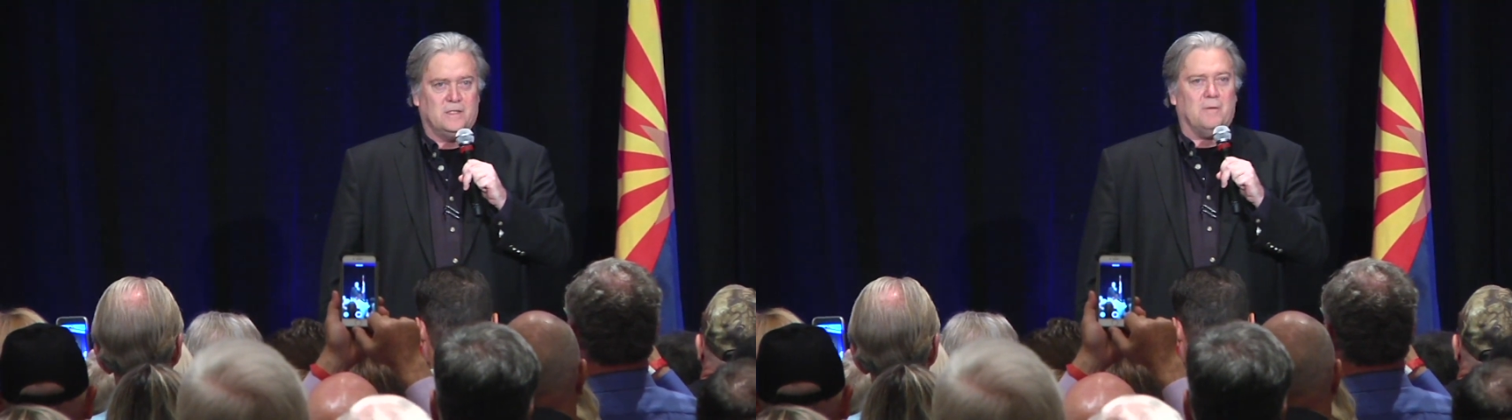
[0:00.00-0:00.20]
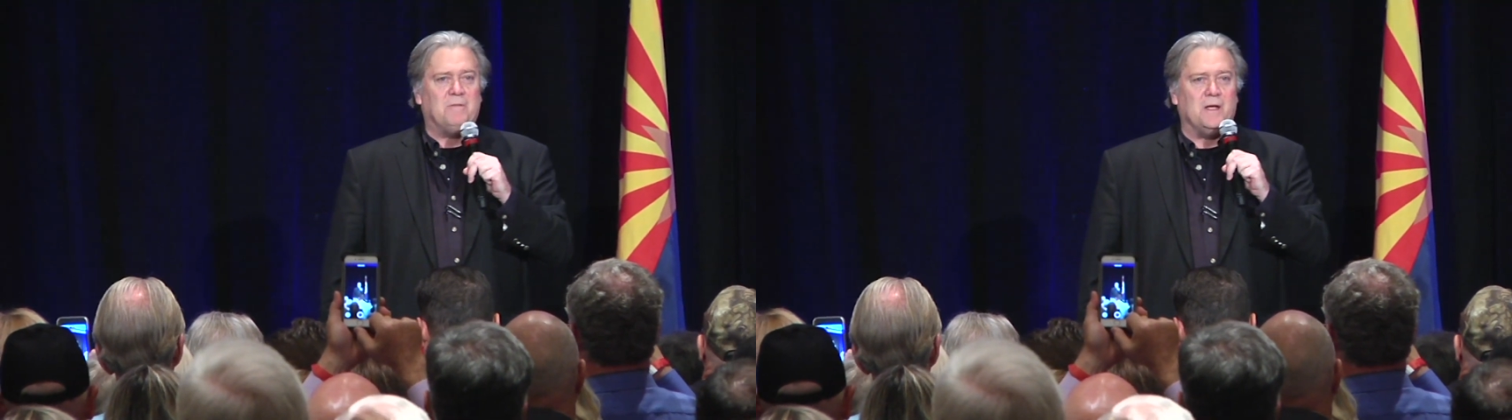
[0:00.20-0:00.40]

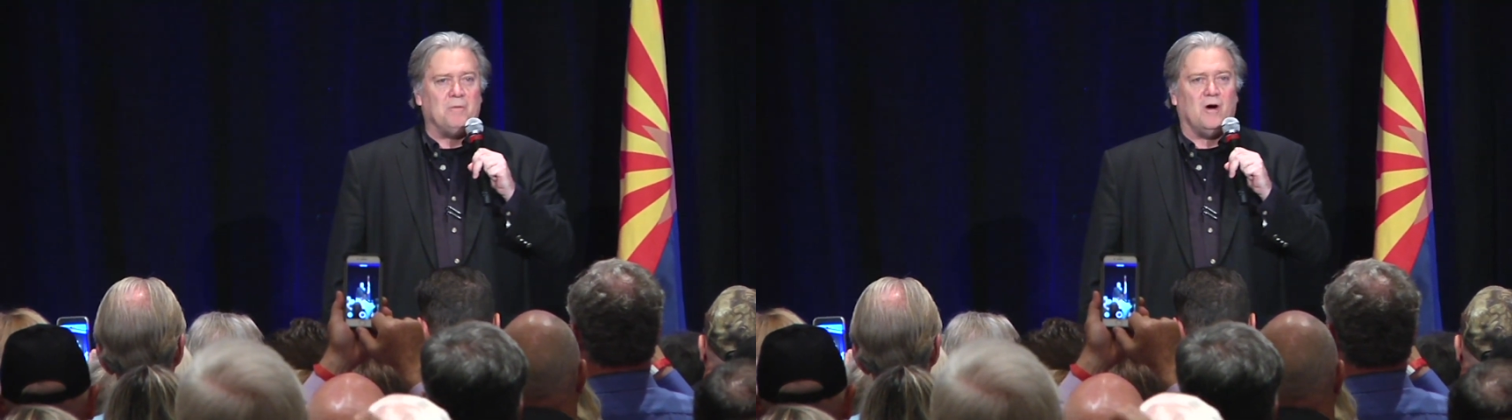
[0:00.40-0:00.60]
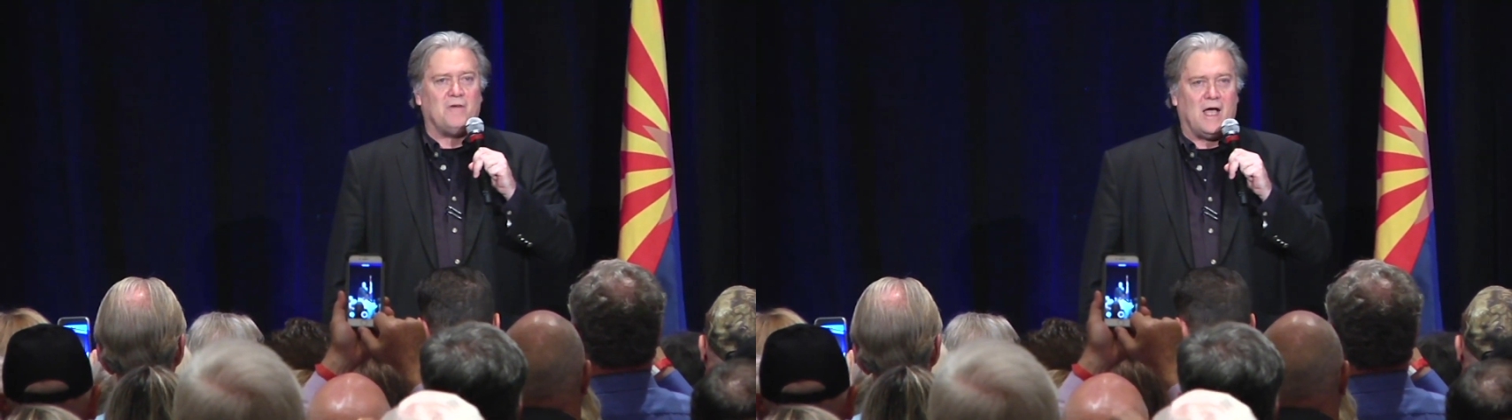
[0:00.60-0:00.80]
The
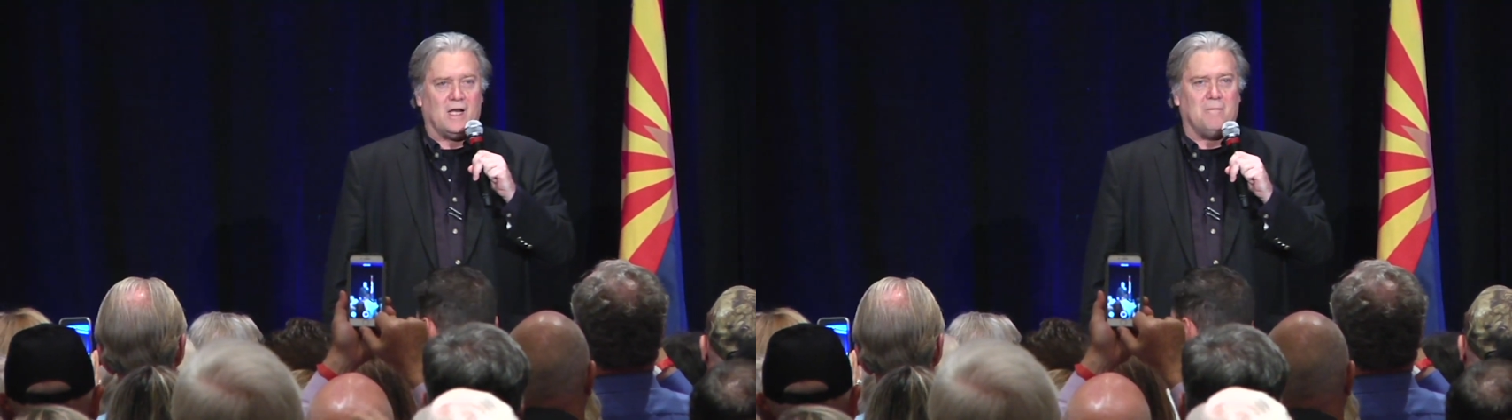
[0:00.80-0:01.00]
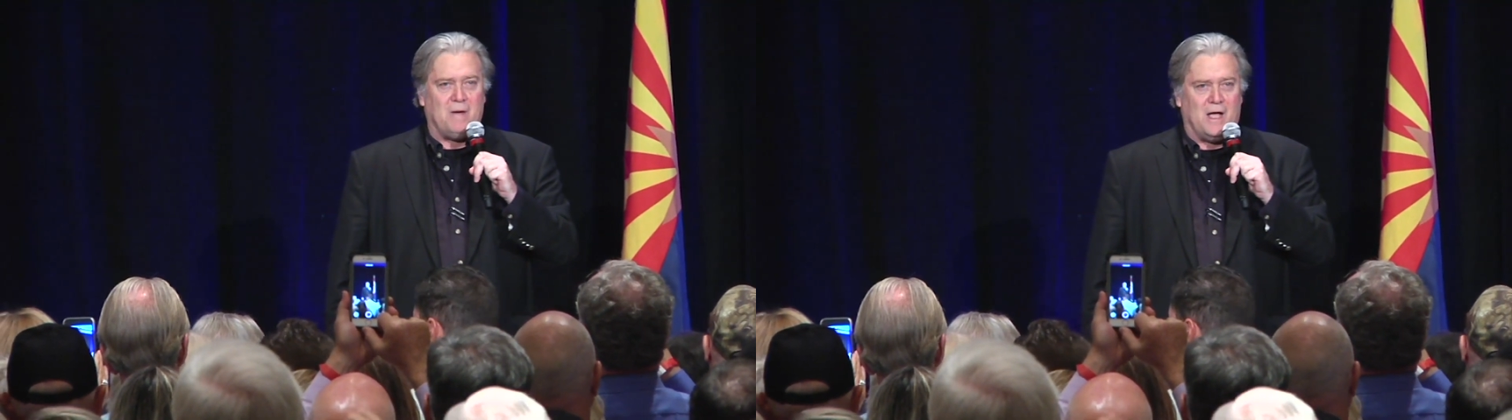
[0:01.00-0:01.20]
people of
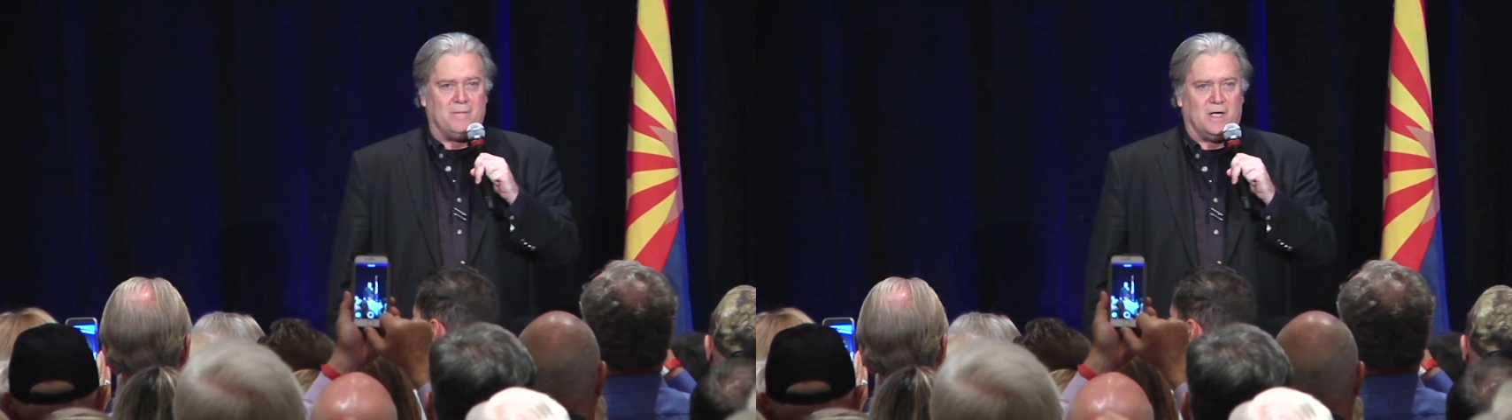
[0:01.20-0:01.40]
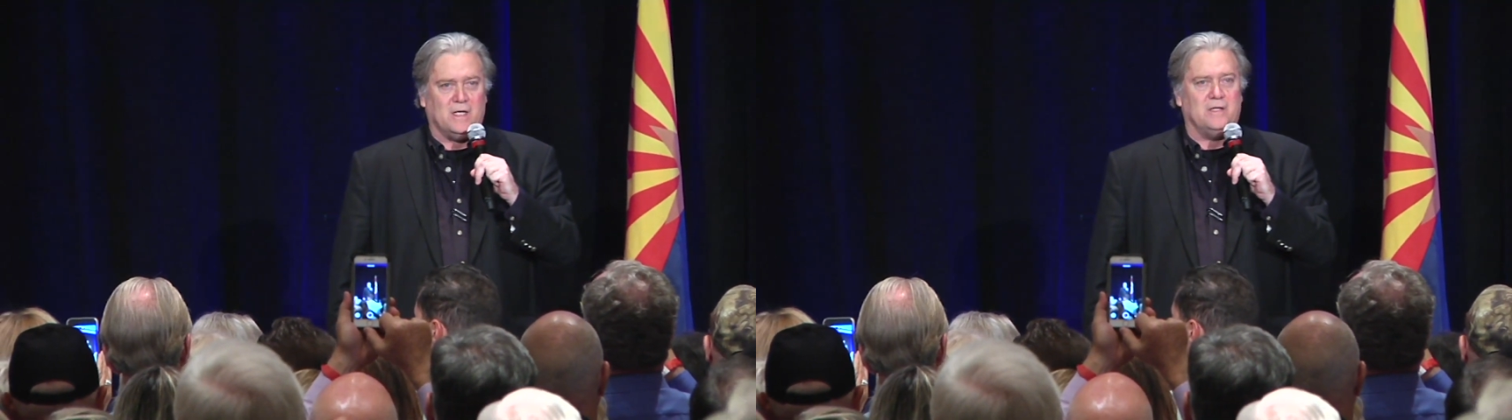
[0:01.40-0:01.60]
Alabama